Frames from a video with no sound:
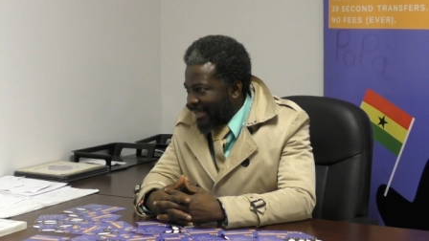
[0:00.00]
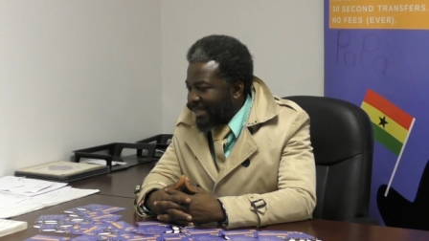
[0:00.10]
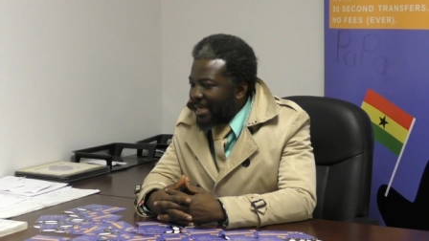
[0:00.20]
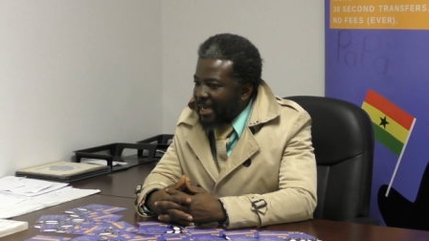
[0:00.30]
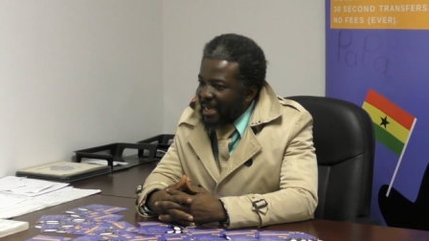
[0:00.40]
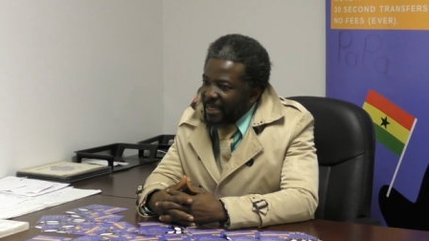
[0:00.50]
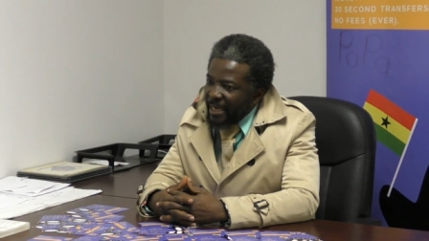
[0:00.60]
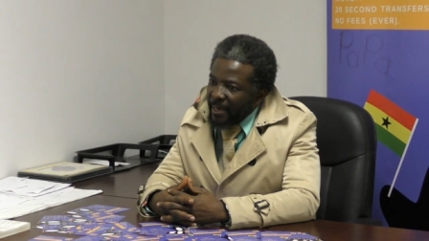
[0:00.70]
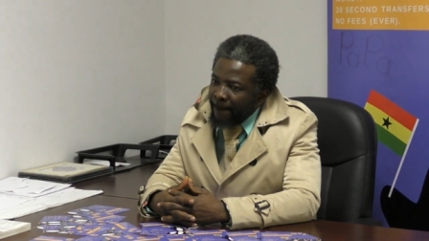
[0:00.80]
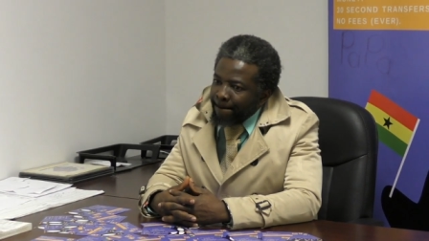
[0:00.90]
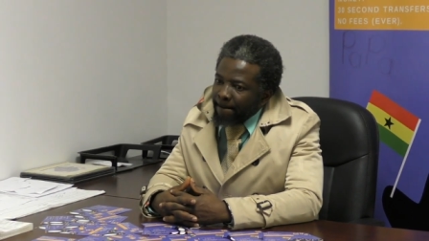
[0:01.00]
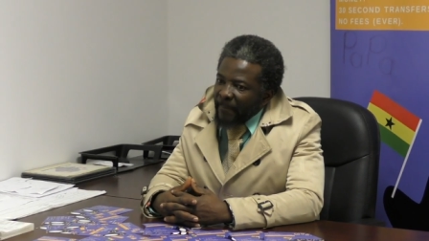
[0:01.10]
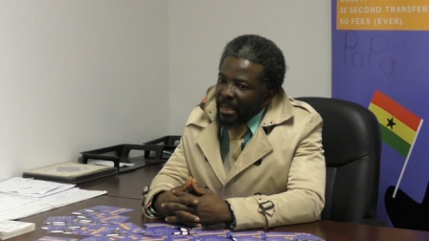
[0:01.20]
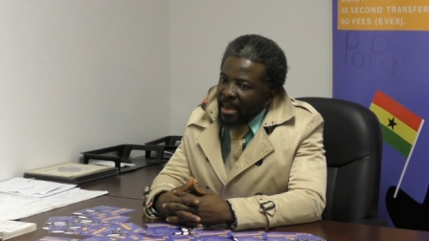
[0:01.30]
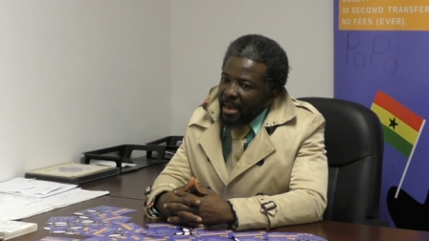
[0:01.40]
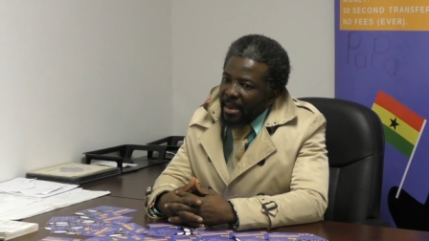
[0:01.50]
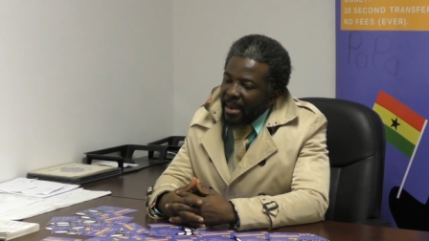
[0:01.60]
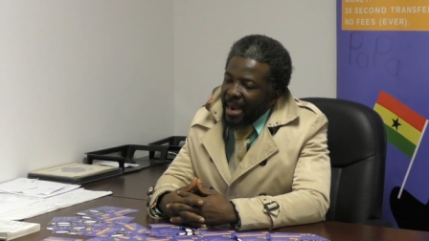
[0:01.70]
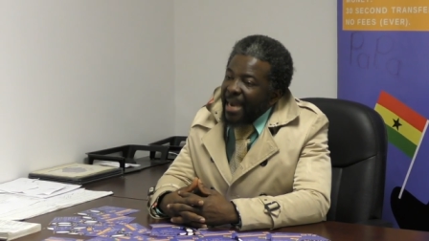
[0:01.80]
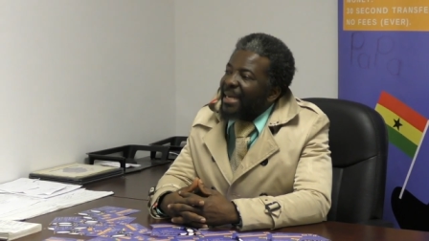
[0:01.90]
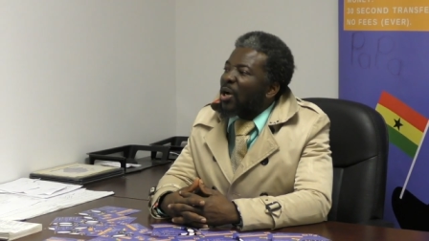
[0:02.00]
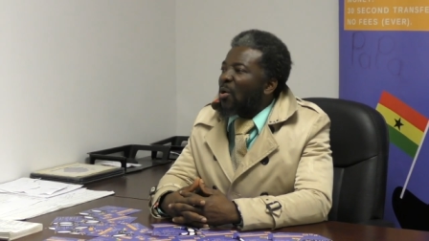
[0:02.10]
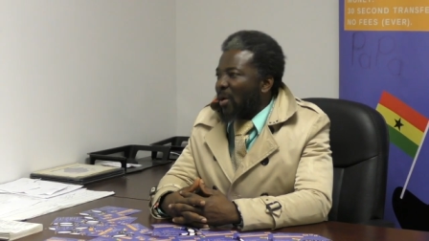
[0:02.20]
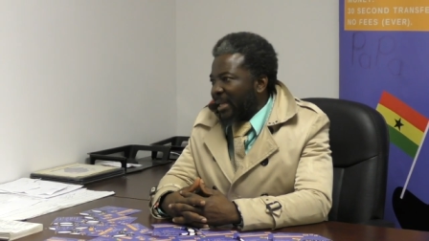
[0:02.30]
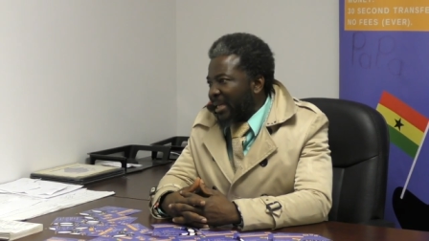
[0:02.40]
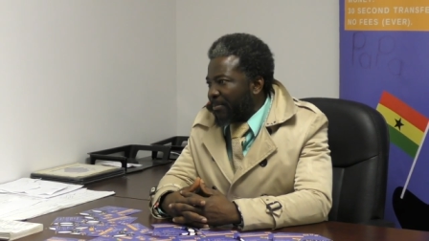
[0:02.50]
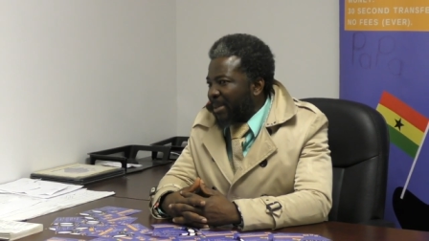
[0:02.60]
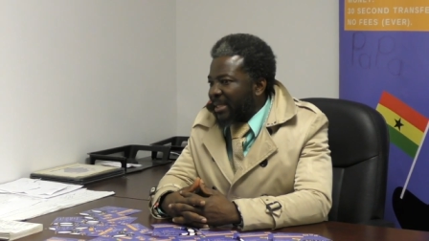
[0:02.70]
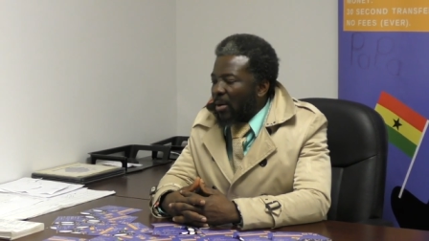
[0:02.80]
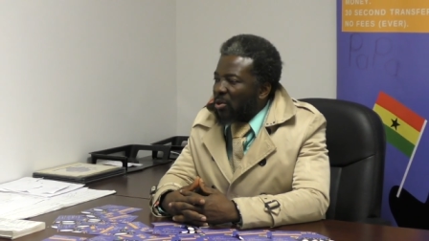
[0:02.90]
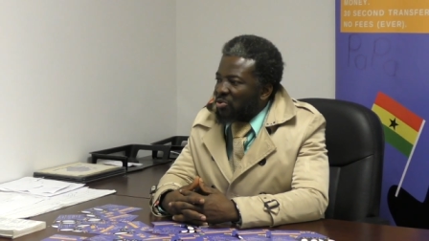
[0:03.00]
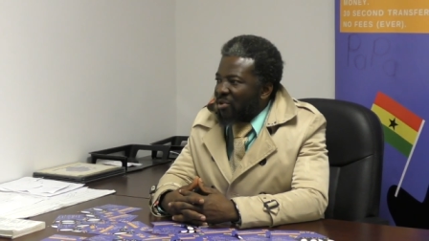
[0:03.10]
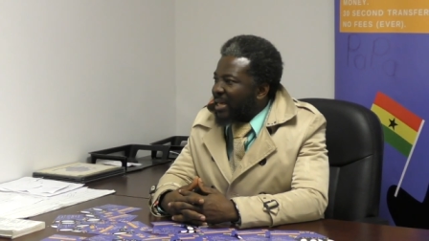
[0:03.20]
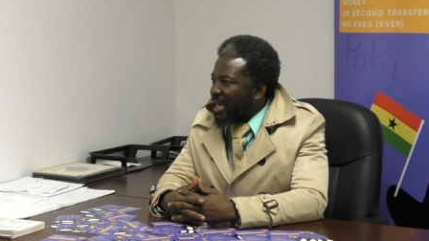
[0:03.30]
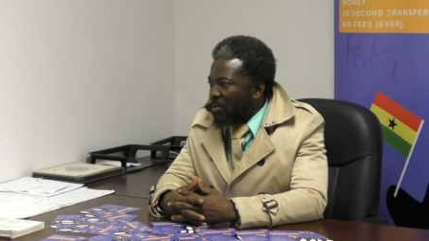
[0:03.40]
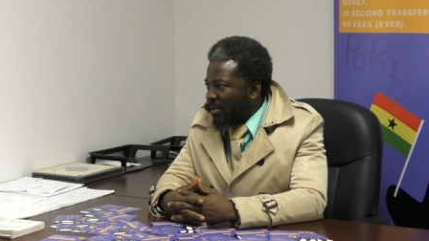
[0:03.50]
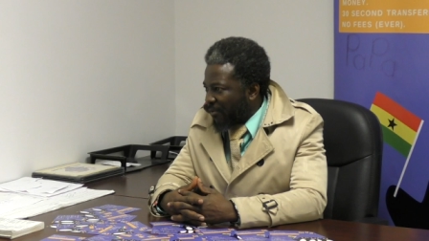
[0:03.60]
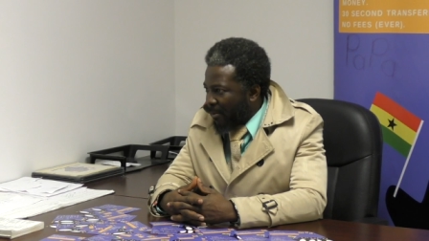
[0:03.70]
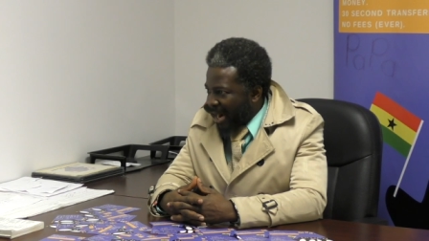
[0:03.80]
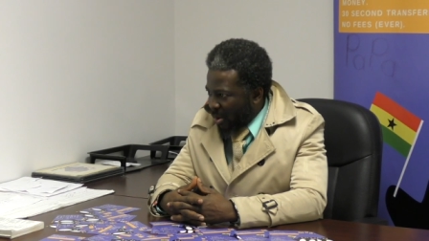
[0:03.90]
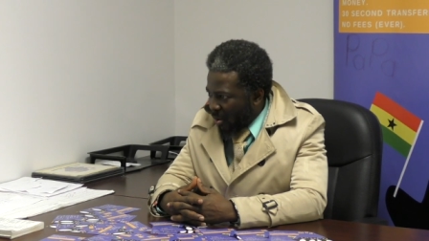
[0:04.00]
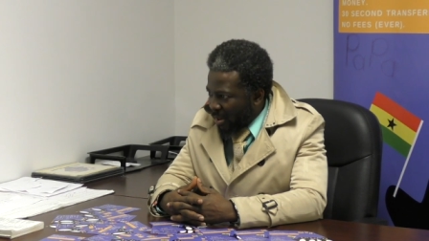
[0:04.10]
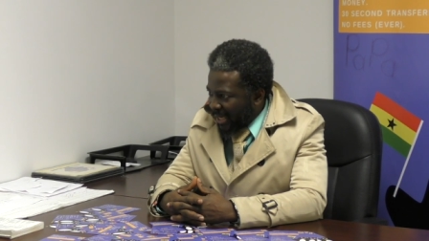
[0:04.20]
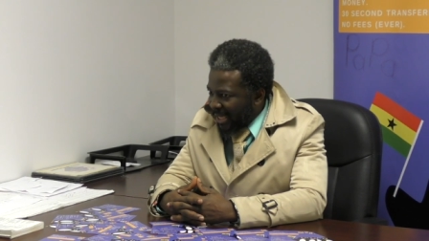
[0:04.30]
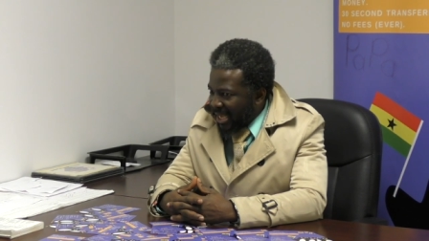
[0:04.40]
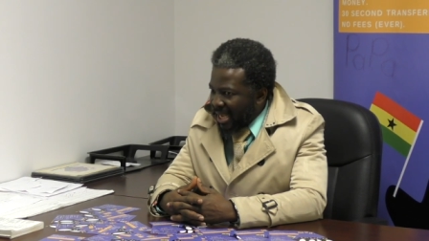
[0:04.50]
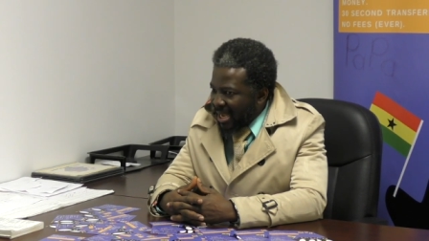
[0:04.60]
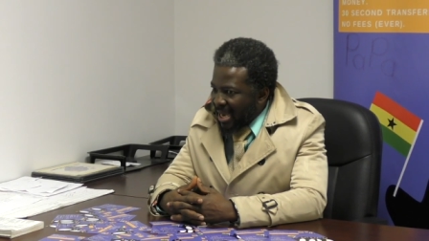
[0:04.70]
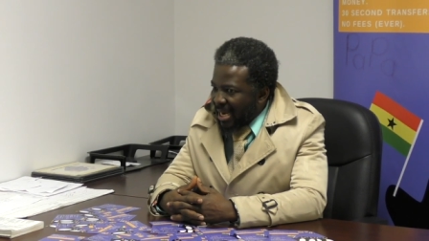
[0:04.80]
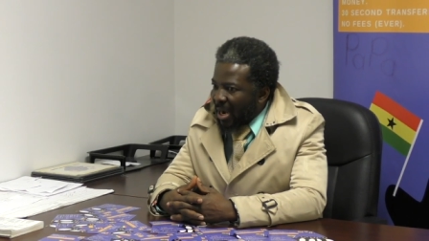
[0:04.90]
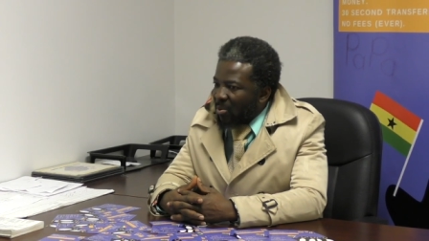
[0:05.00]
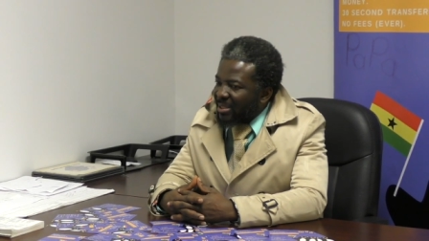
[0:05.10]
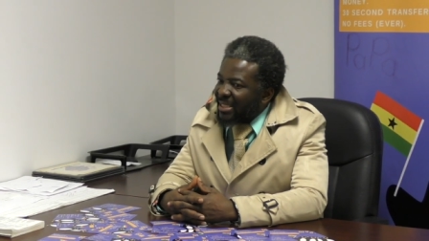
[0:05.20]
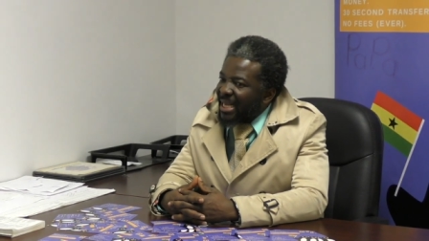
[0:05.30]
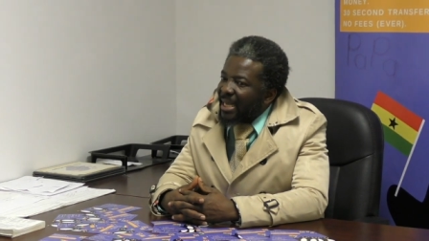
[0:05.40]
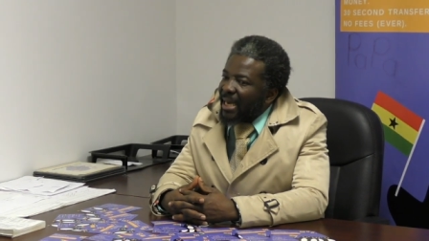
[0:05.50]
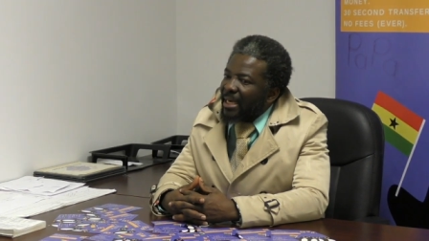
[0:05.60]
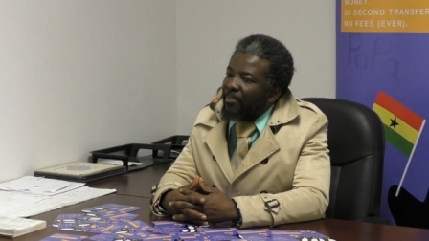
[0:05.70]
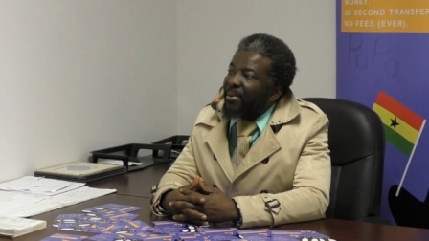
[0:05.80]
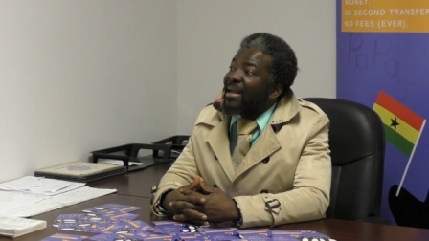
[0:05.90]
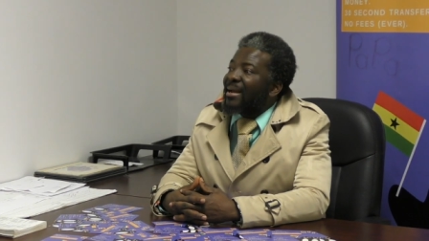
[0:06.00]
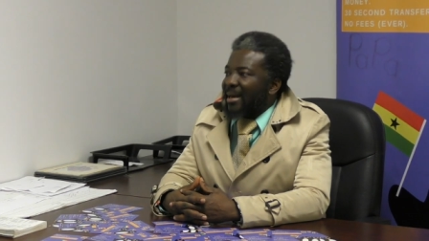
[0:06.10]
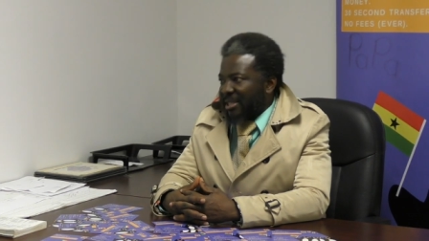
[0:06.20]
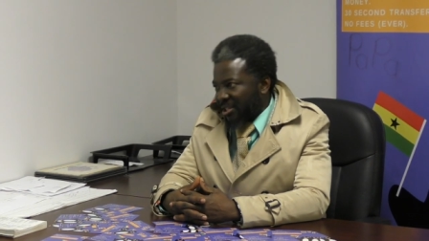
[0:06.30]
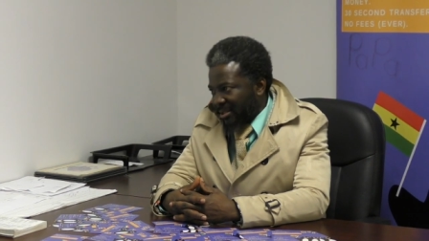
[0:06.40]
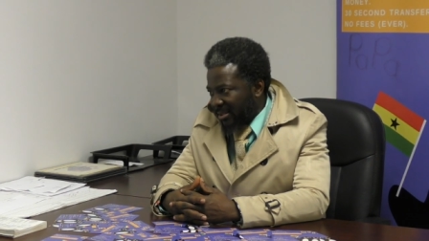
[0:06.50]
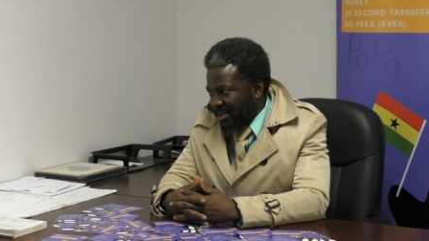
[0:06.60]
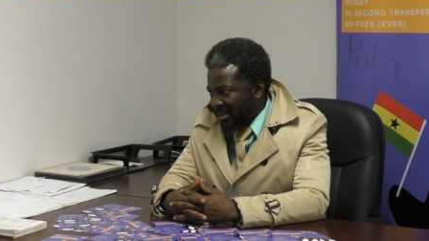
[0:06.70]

Yeah, and then I had a calling, but I was running away from my calling, and I was nearly had a plane crash